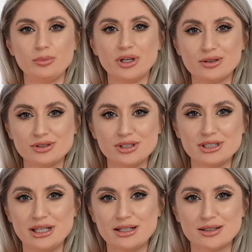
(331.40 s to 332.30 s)
because these
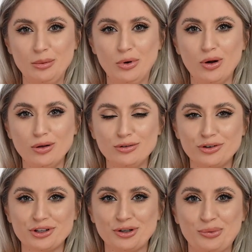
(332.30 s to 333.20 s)
days I'm all
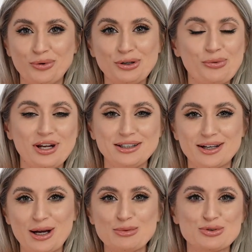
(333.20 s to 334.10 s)
over the moon when it
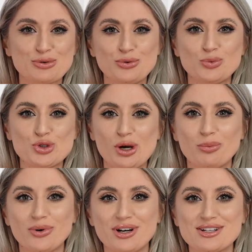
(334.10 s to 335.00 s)
comes to
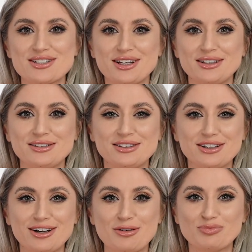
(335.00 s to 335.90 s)
jumpers and
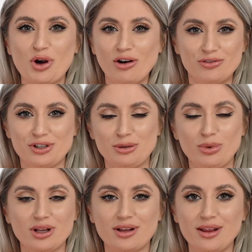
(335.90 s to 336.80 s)

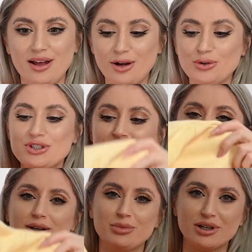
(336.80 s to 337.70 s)
comfortable clothes,
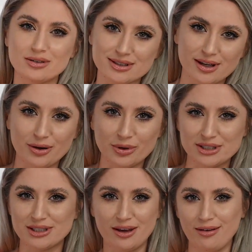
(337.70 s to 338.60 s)
because yeah, we
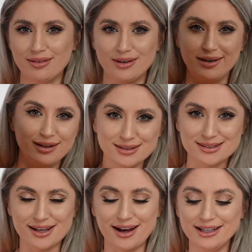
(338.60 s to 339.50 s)
stay only
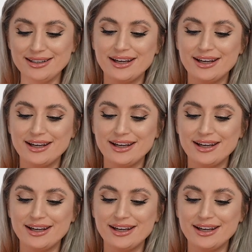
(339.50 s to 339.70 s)
inside,